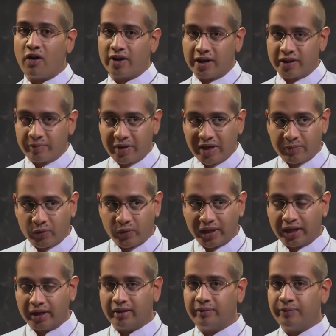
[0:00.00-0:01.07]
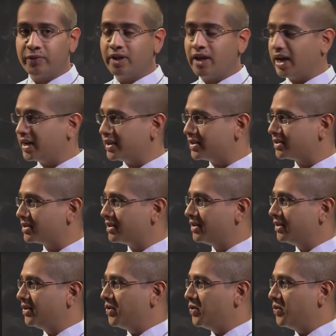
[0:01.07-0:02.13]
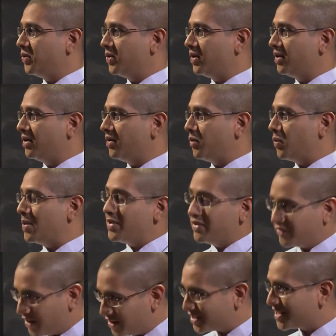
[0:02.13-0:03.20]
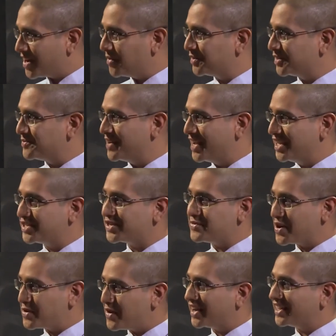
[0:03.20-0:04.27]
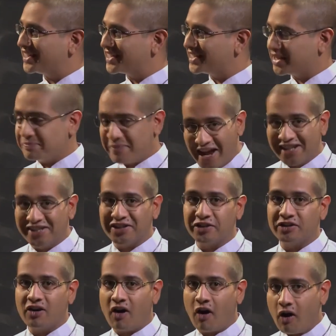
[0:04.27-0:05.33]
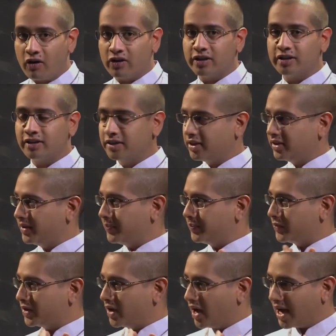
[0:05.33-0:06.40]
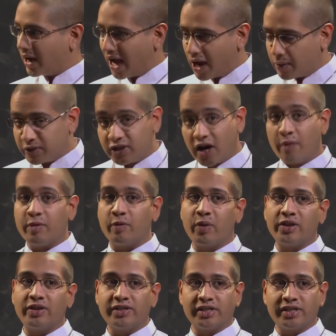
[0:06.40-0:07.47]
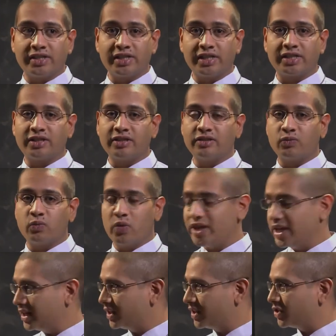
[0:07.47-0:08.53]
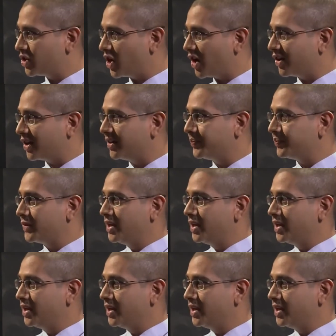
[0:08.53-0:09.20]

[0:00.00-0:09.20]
on other people here, as when we first come to Malaysia, we're quite dependent on our Dharma brothers and sisters within Kachara. Mm.